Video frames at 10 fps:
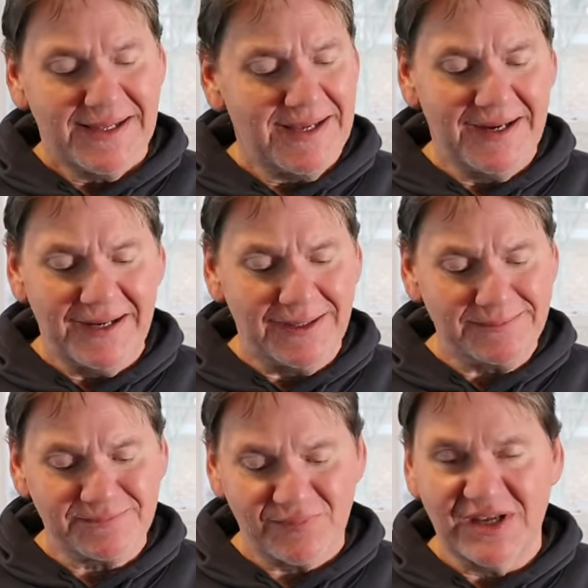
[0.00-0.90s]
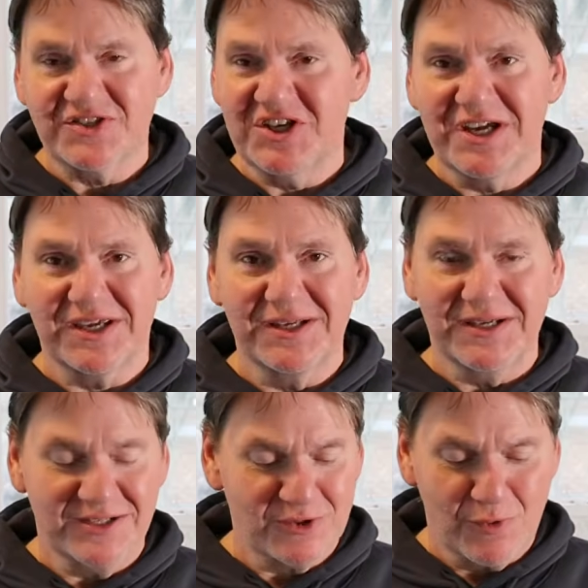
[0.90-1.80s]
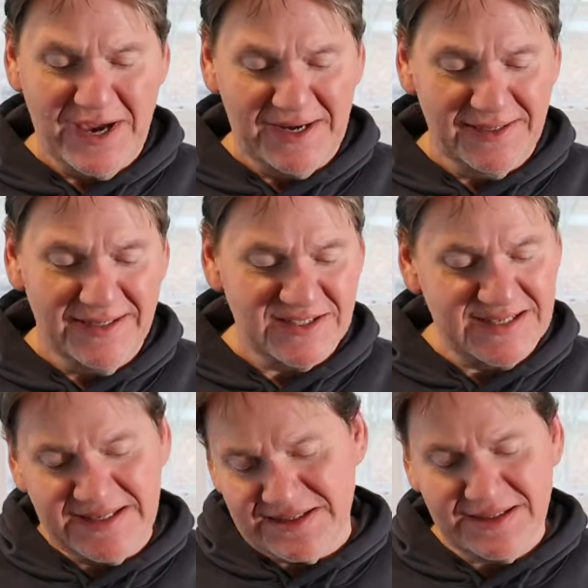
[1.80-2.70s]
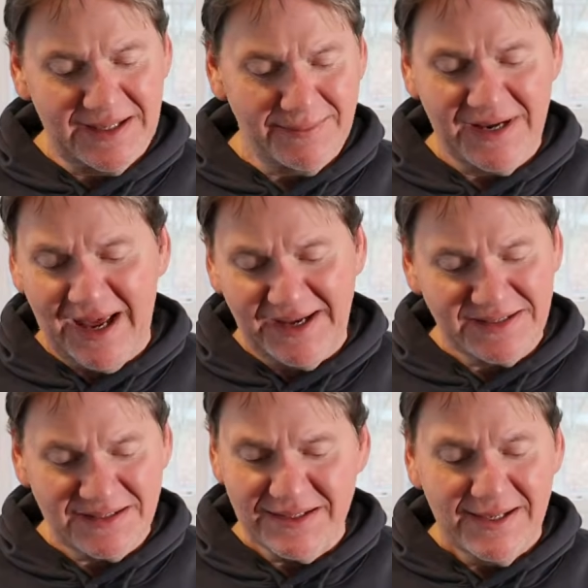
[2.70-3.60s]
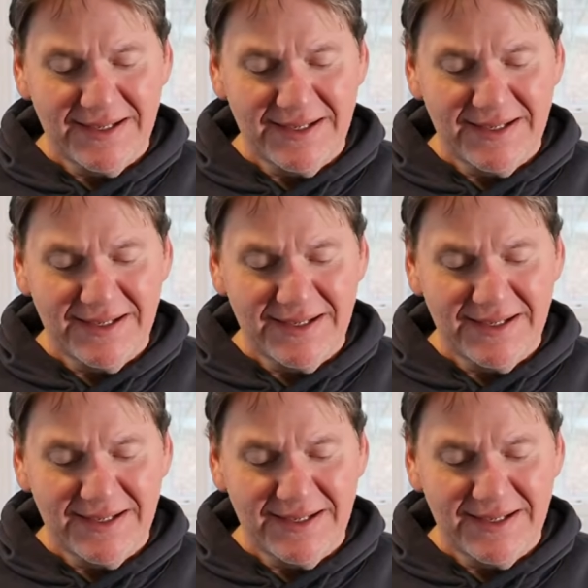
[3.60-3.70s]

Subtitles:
The chicken is shredded, it's seasoned up nice.